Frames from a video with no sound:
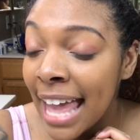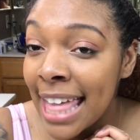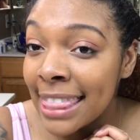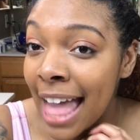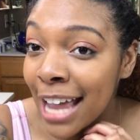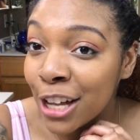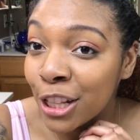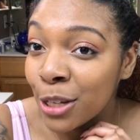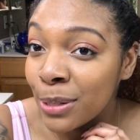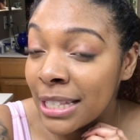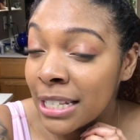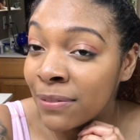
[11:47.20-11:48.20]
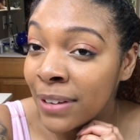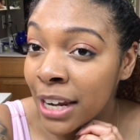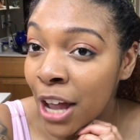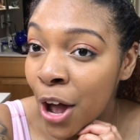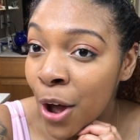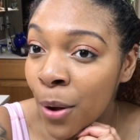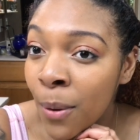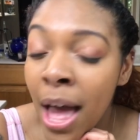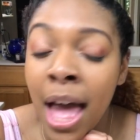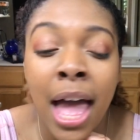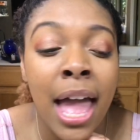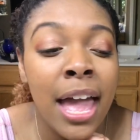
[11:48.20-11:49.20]
That concludes this video.
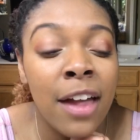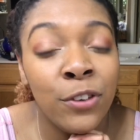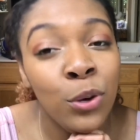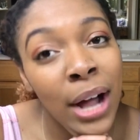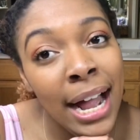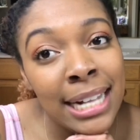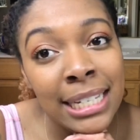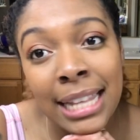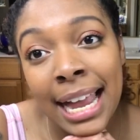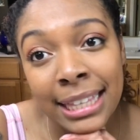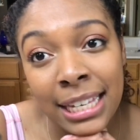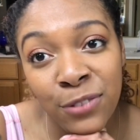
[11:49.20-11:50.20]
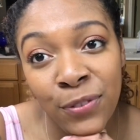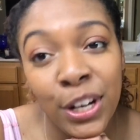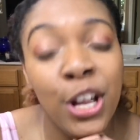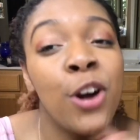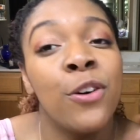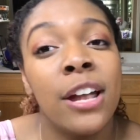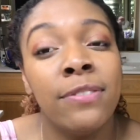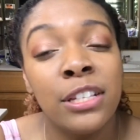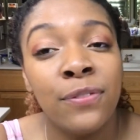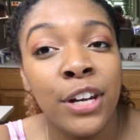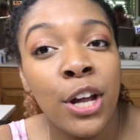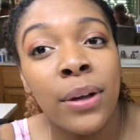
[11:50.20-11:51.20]
If you guys like this video, give this
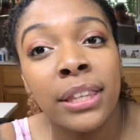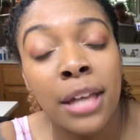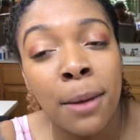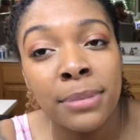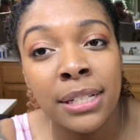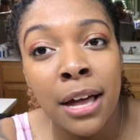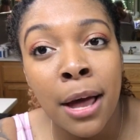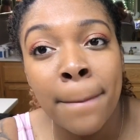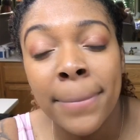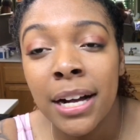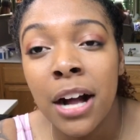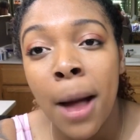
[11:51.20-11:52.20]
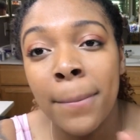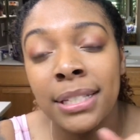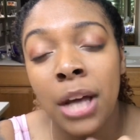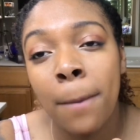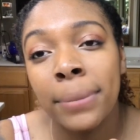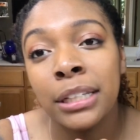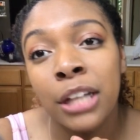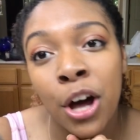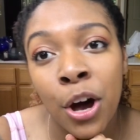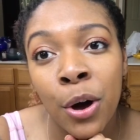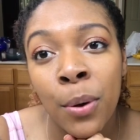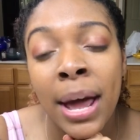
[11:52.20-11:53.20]
video a thumbs up, comment down
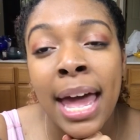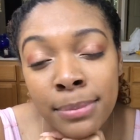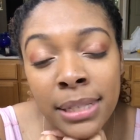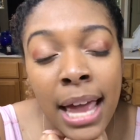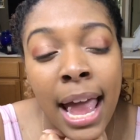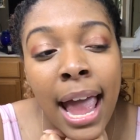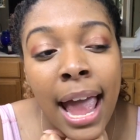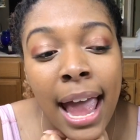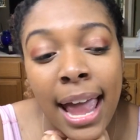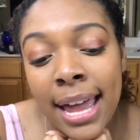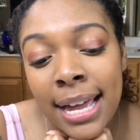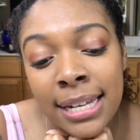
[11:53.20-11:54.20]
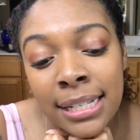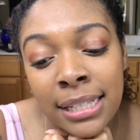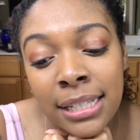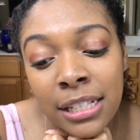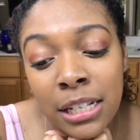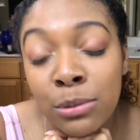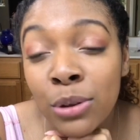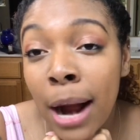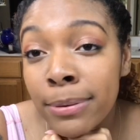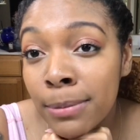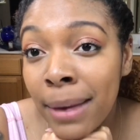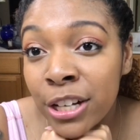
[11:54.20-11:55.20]
below, and
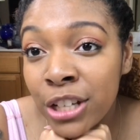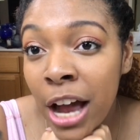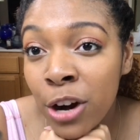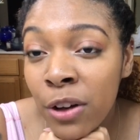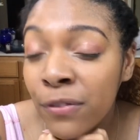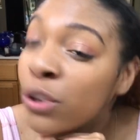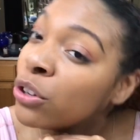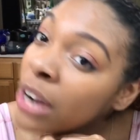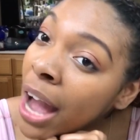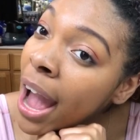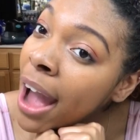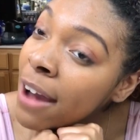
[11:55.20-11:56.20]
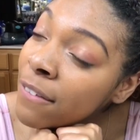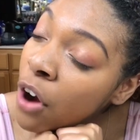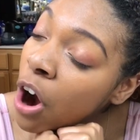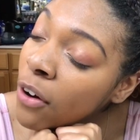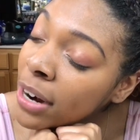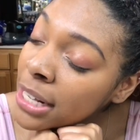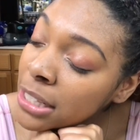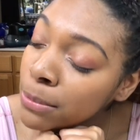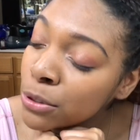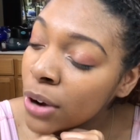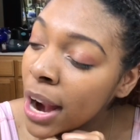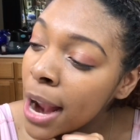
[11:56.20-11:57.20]
subscribe to my channel if you not have already
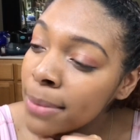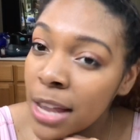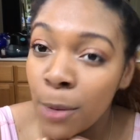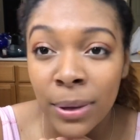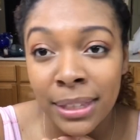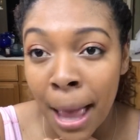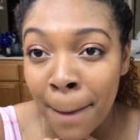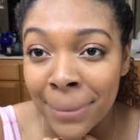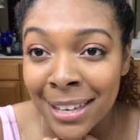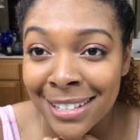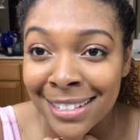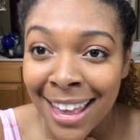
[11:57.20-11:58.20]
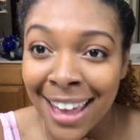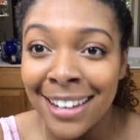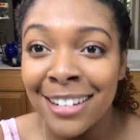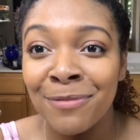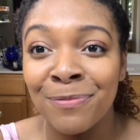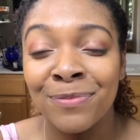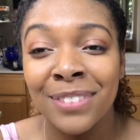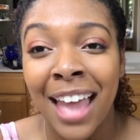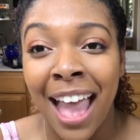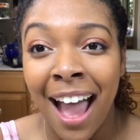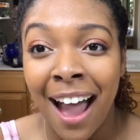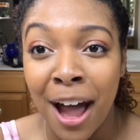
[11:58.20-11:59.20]
subscribed. And with that being said,
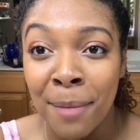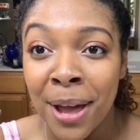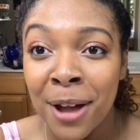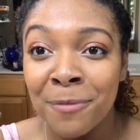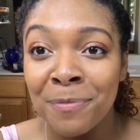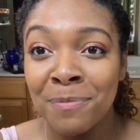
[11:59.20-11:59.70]
I'm out.